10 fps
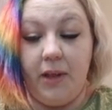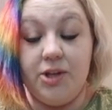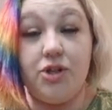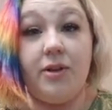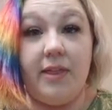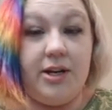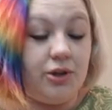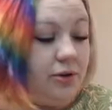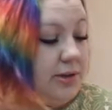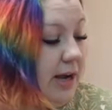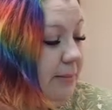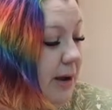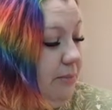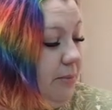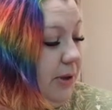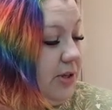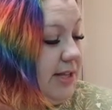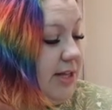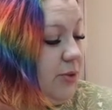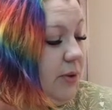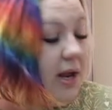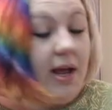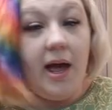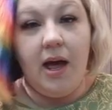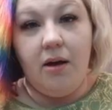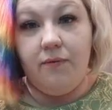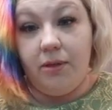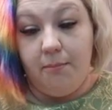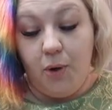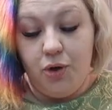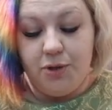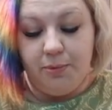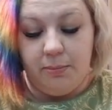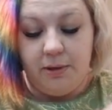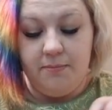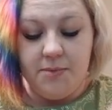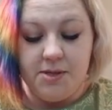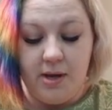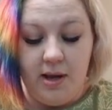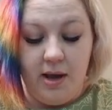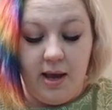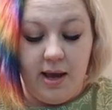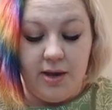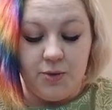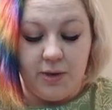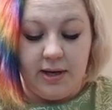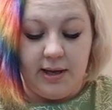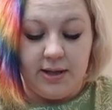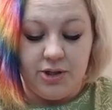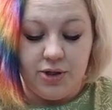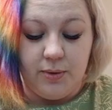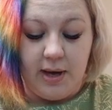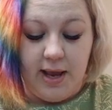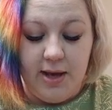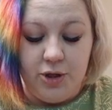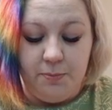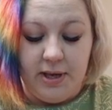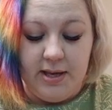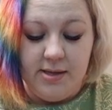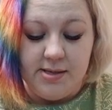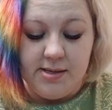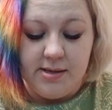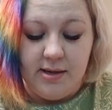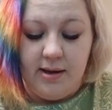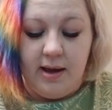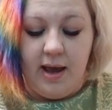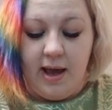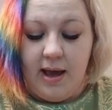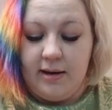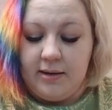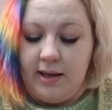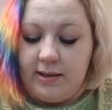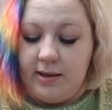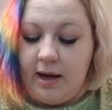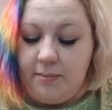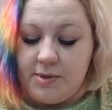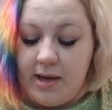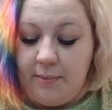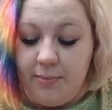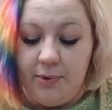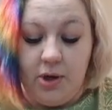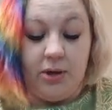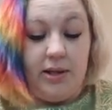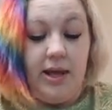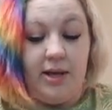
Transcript: so that they don't come up because that's when I have the most problems is when it gets to an edge piece and it comes up on the